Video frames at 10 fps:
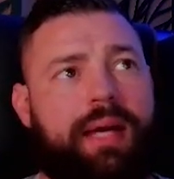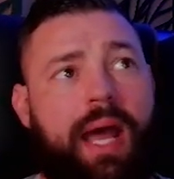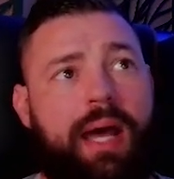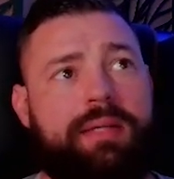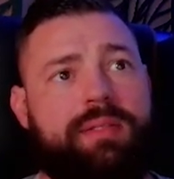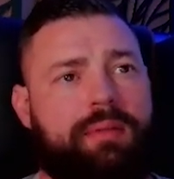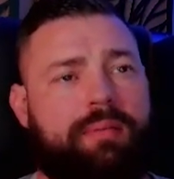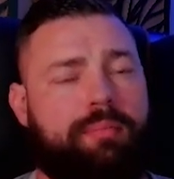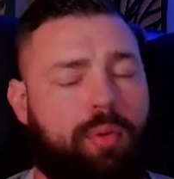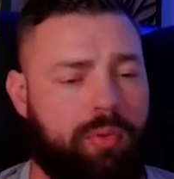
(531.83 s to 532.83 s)
as
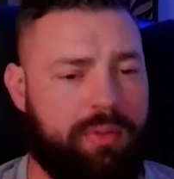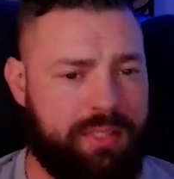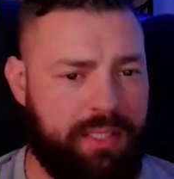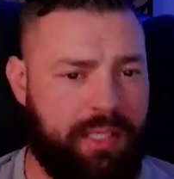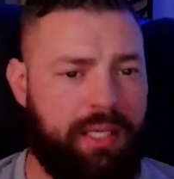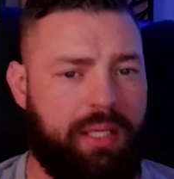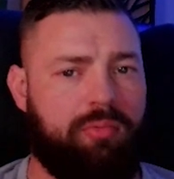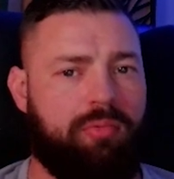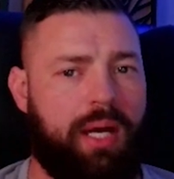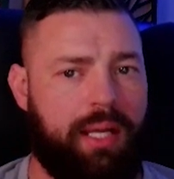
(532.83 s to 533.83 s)
important to get
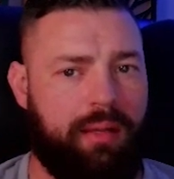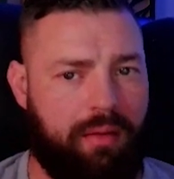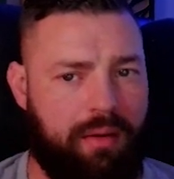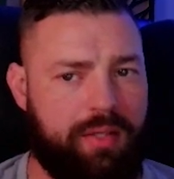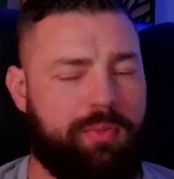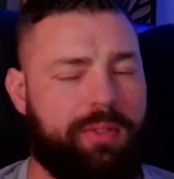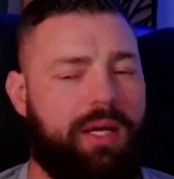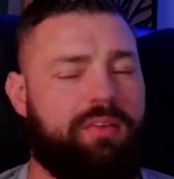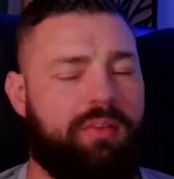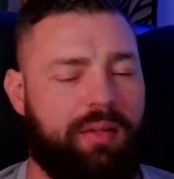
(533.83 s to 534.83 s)
in right at launch, but
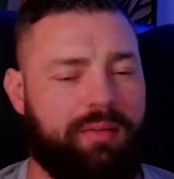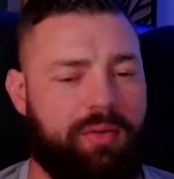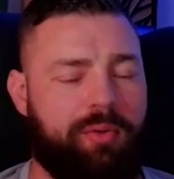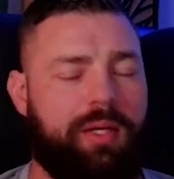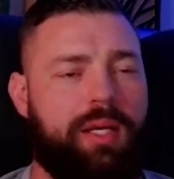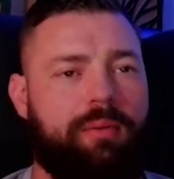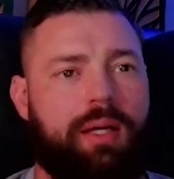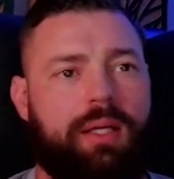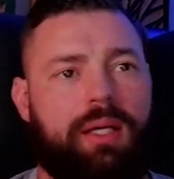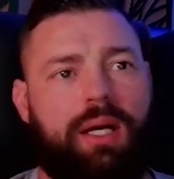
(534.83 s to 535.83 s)
I still like to do it
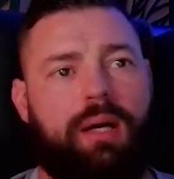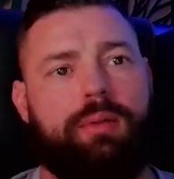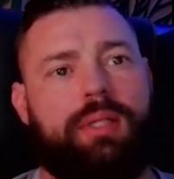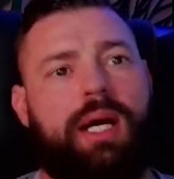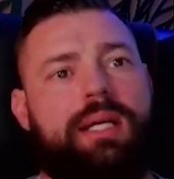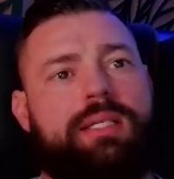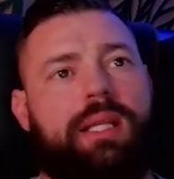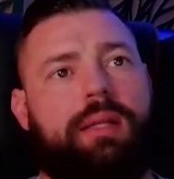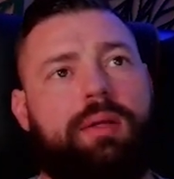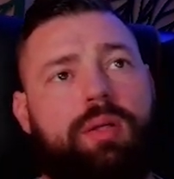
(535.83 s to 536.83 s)
anyway. I want the highest
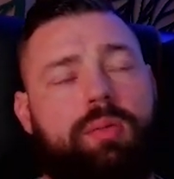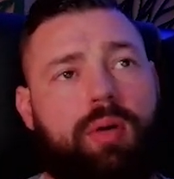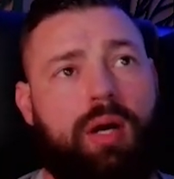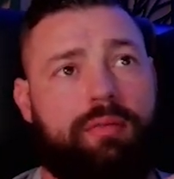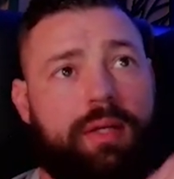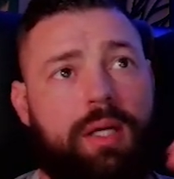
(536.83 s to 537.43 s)
likelihood of profit.